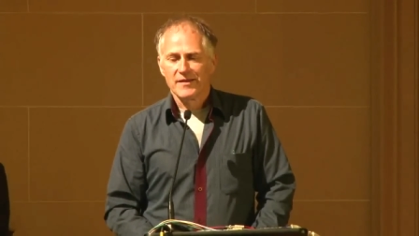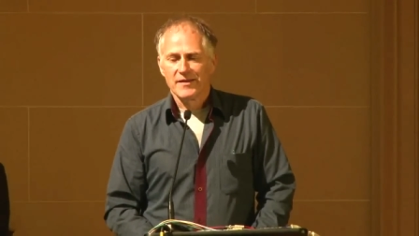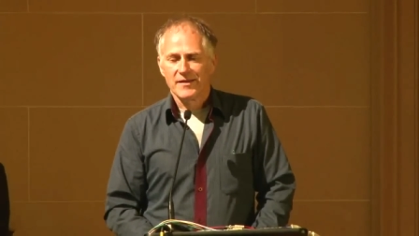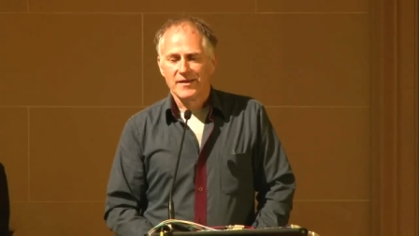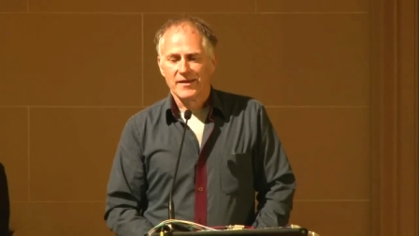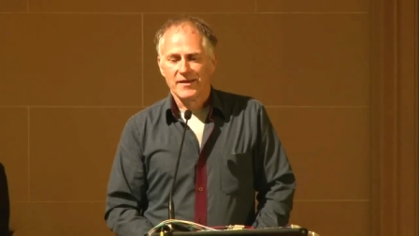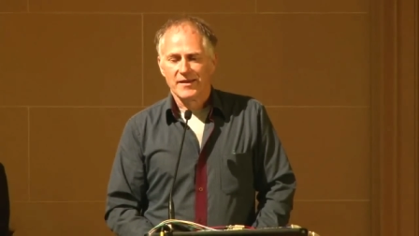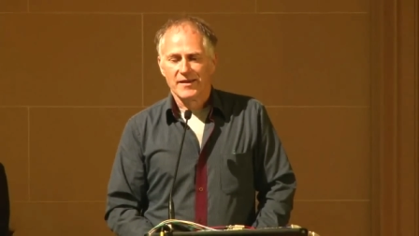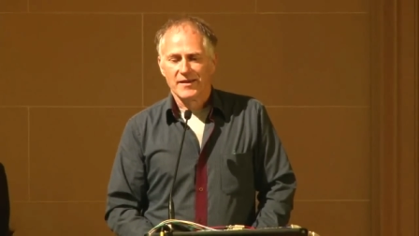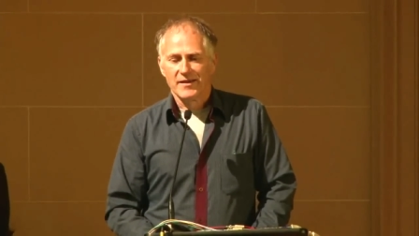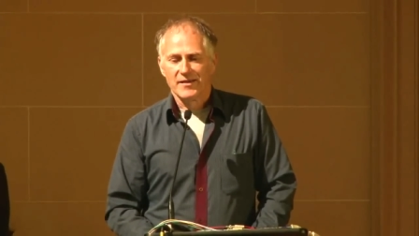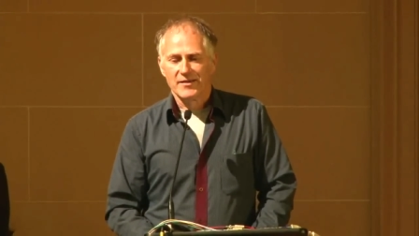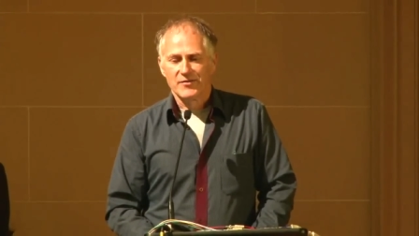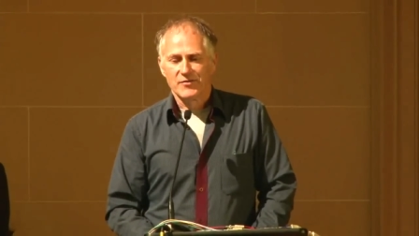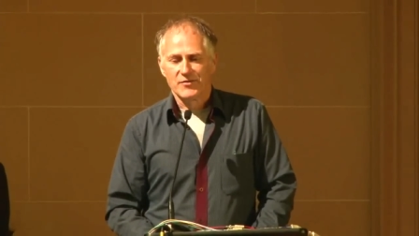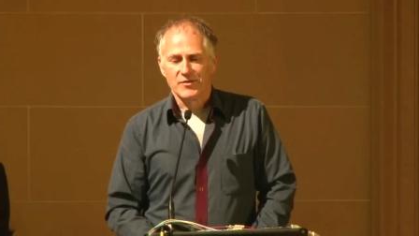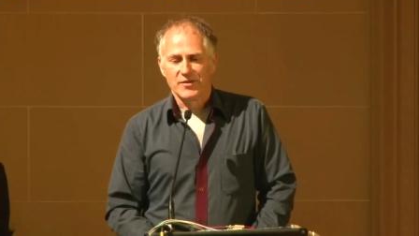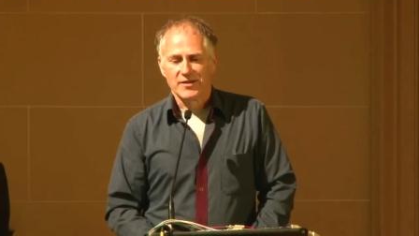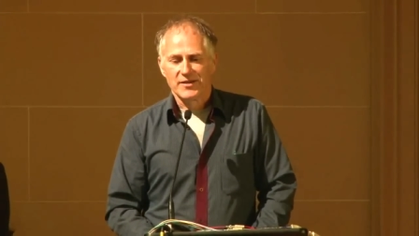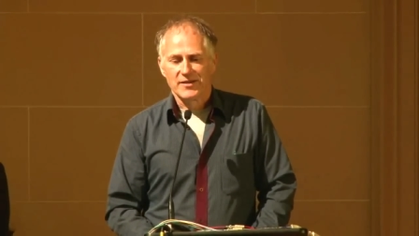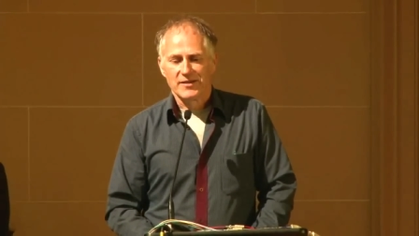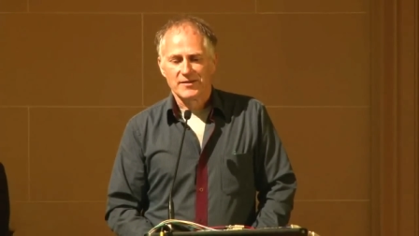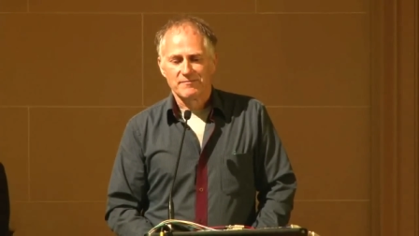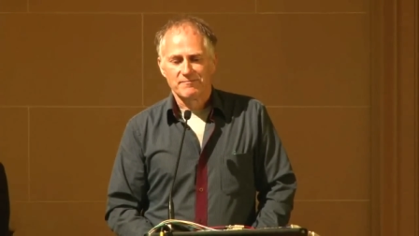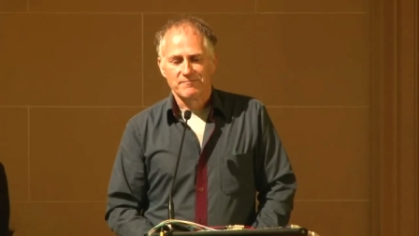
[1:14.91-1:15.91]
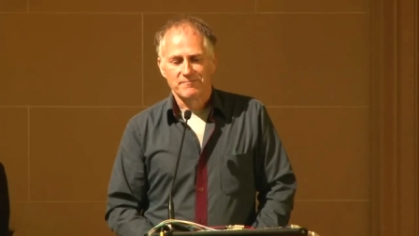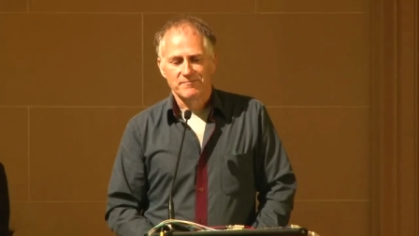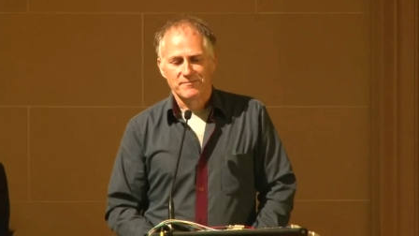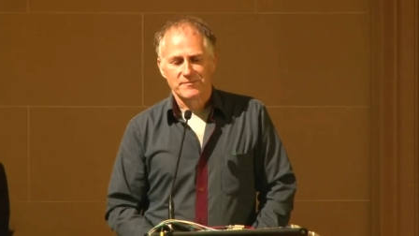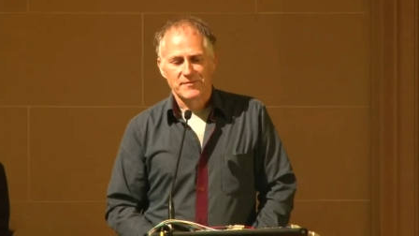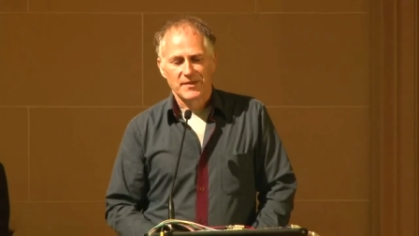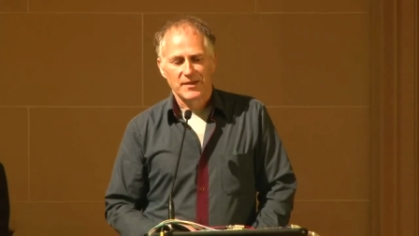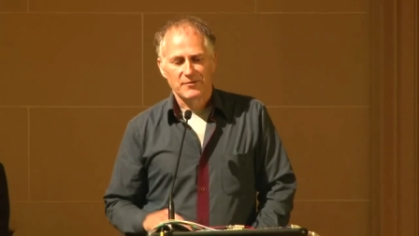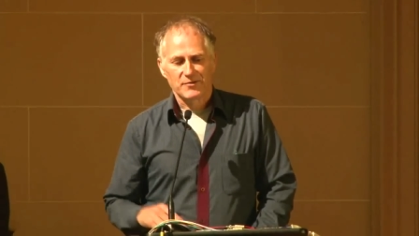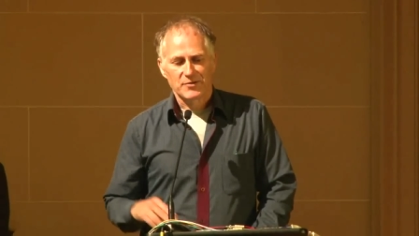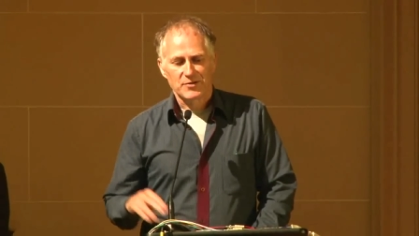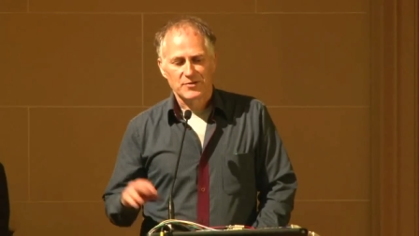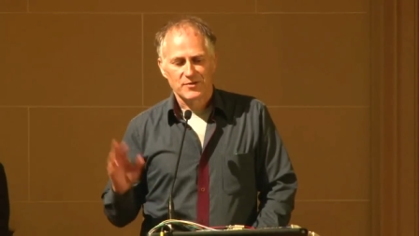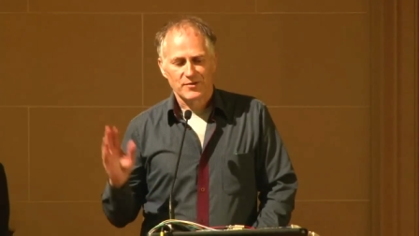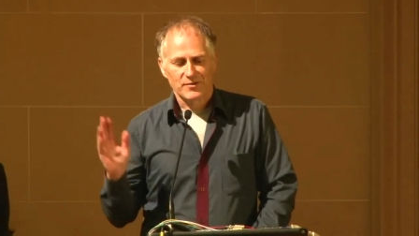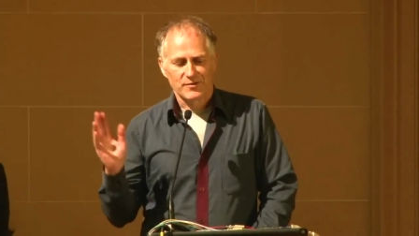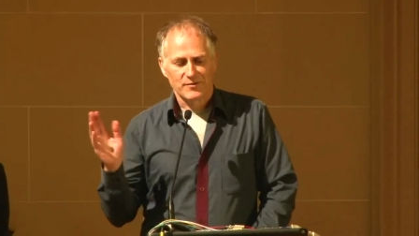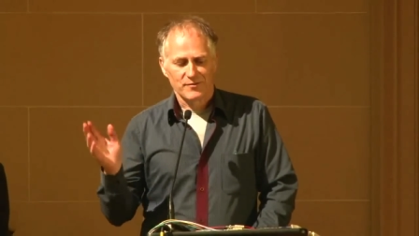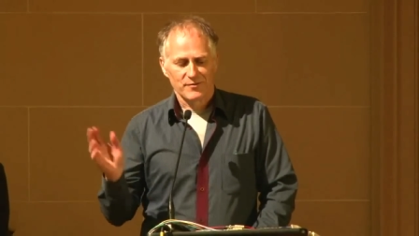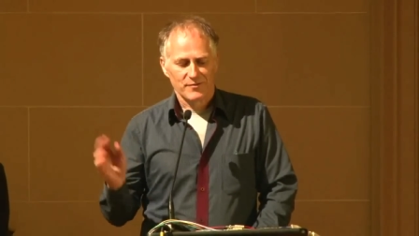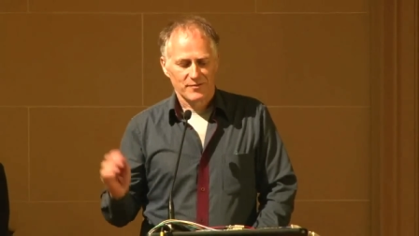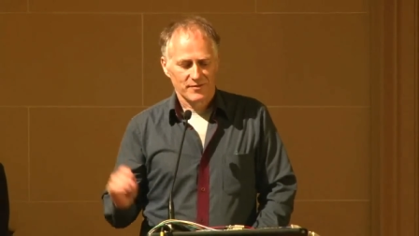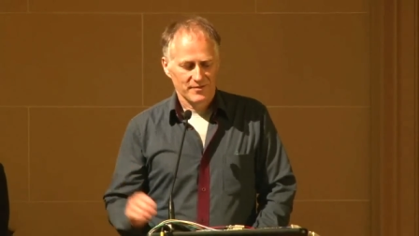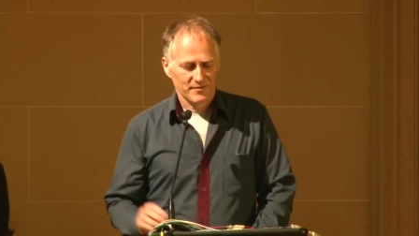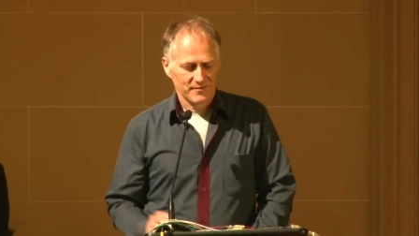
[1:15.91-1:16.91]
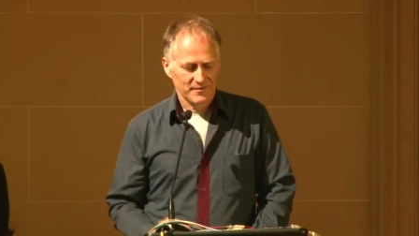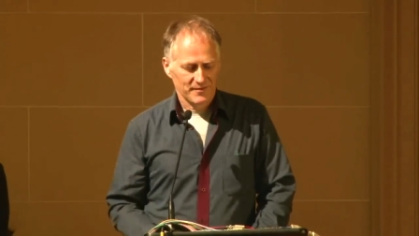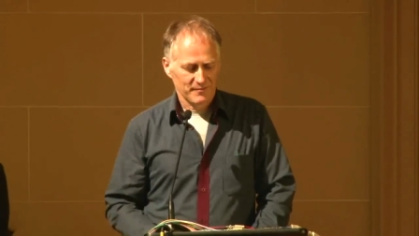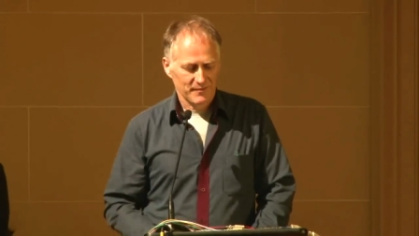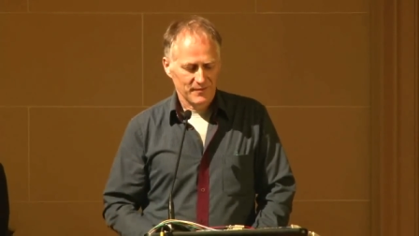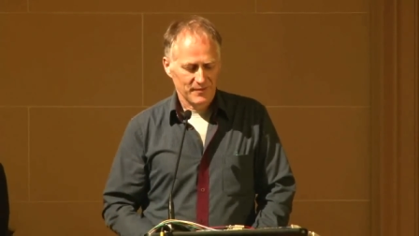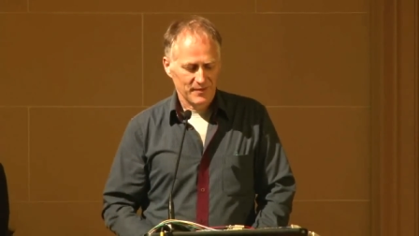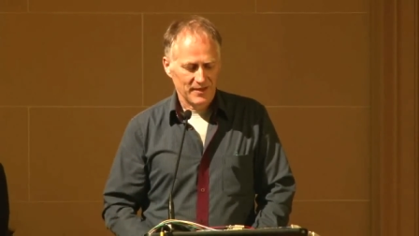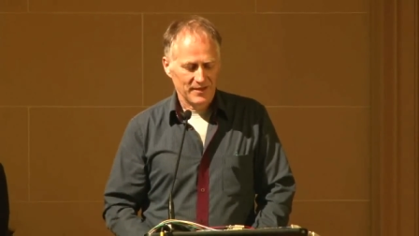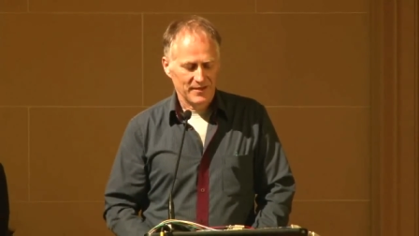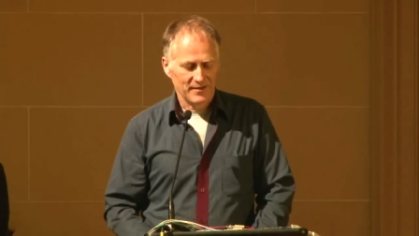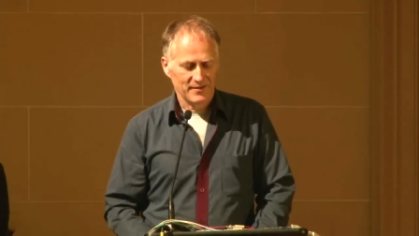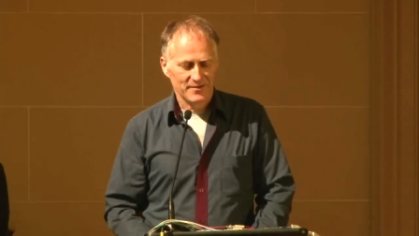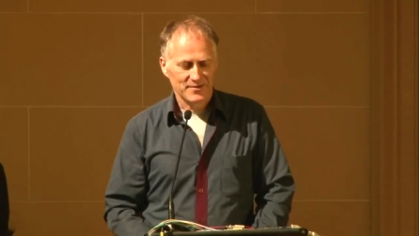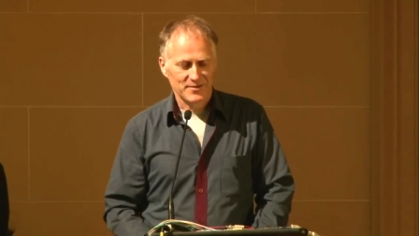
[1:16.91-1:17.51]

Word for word: And that was sort of uh,